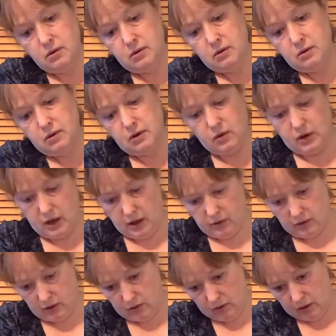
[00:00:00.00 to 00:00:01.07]
Okay,
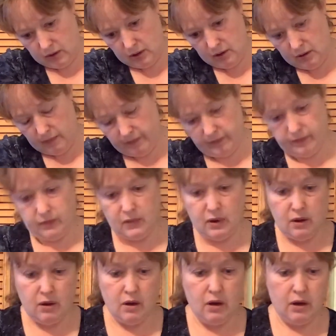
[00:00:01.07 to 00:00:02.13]
that's interesting.
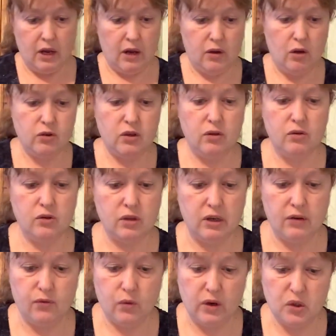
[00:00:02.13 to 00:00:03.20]
Okay, usually there's an
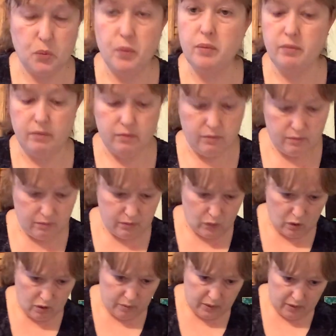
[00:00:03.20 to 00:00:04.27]
invoice,
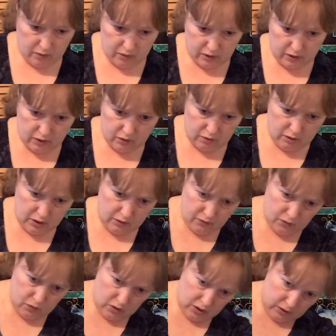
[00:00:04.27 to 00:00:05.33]
or maybe there is. Is there an
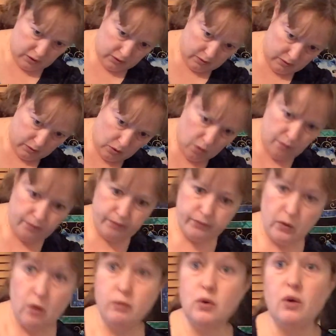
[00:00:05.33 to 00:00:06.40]
invoice? Nope,
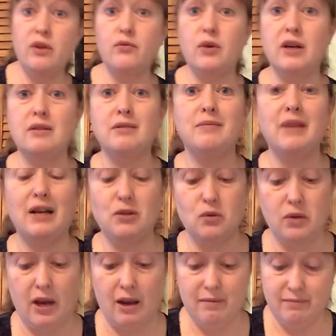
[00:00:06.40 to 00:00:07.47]
no invoice. That's
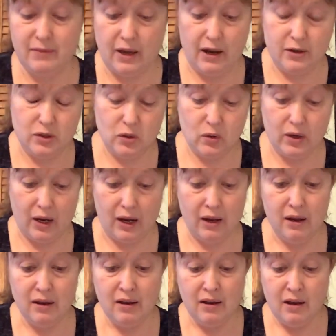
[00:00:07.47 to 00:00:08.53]
okay. That's okay.
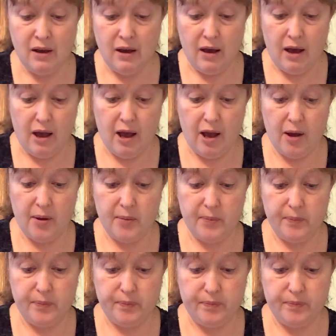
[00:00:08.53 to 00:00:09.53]
So